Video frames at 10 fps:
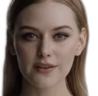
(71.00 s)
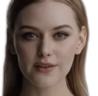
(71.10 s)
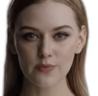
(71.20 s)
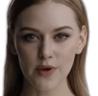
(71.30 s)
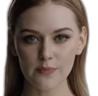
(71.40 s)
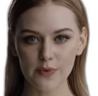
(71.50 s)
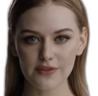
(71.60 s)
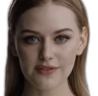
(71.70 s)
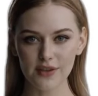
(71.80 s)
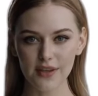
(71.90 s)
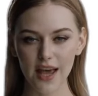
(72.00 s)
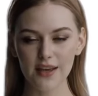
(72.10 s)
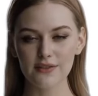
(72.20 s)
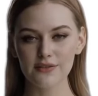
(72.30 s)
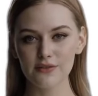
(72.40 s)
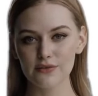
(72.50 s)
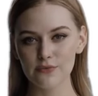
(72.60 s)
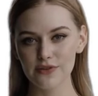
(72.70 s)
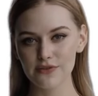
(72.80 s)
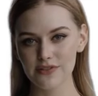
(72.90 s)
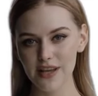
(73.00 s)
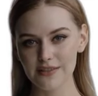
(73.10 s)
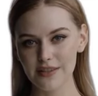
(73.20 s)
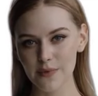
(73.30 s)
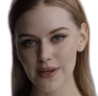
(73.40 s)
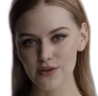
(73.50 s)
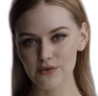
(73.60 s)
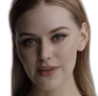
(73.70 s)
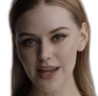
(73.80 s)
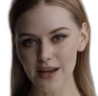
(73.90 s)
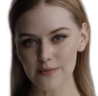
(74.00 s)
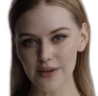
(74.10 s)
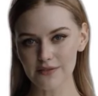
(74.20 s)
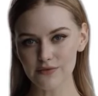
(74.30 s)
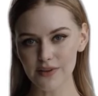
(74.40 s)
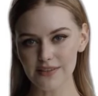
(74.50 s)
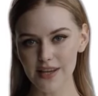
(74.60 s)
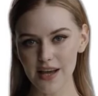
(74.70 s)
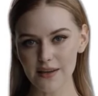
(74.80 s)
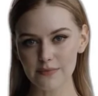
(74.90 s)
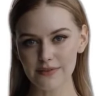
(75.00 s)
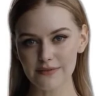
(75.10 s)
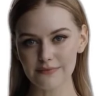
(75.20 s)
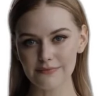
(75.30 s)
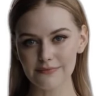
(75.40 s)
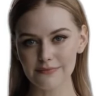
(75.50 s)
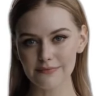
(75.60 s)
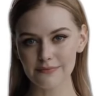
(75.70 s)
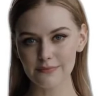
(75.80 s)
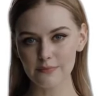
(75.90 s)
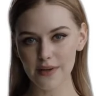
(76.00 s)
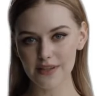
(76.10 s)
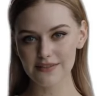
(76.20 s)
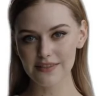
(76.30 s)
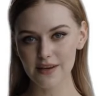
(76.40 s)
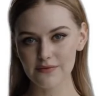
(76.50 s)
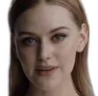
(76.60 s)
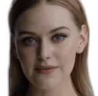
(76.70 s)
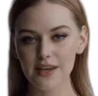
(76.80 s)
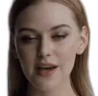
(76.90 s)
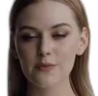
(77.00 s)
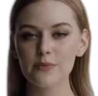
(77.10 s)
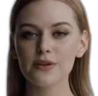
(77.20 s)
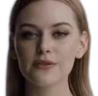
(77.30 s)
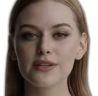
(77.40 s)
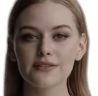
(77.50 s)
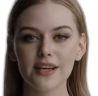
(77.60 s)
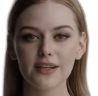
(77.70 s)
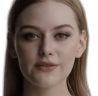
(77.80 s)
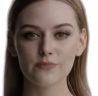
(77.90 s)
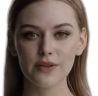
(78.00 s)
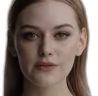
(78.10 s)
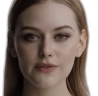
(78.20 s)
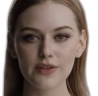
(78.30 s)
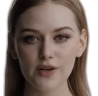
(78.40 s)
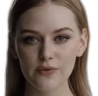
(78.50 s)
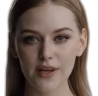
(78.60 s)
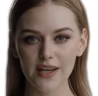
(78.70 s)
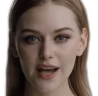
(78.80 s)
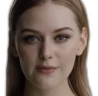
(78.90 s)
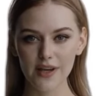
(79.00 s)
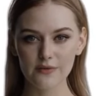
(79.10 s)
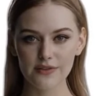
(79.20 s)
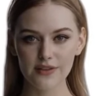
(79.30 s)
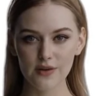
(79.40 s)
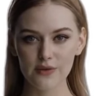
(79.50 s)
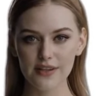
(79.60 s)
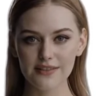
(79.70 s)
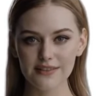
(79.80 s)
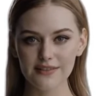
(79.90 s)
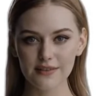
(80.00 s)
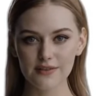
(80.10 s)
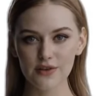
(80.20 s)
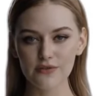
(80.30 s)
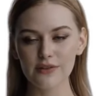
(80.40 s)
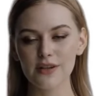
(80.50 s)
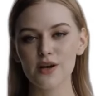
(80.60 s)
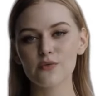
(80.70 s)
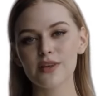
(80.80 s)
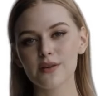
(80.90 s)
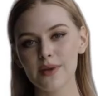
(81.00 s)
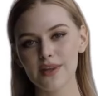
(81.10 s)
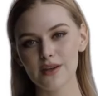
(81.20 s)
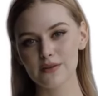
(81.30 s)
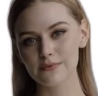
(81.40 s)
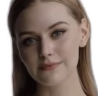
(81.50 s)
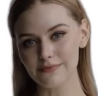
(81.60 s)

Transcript: Champions League, expressed his gratitude to the fans and likened the achievement to that of Lionel Messi winning the World Cup. Guardiola acknowledged that winning the Champions League gives meaning to the